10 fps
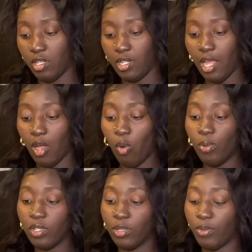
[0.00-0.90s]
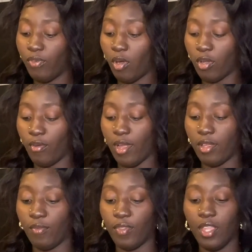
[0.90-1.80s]
Now I open this before I open it right
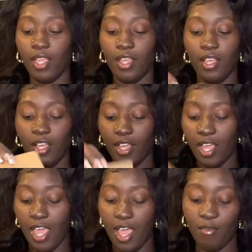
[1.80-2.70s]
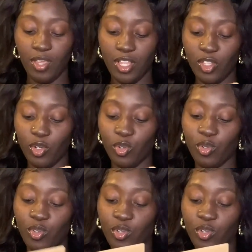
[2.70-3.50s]
here. I have a little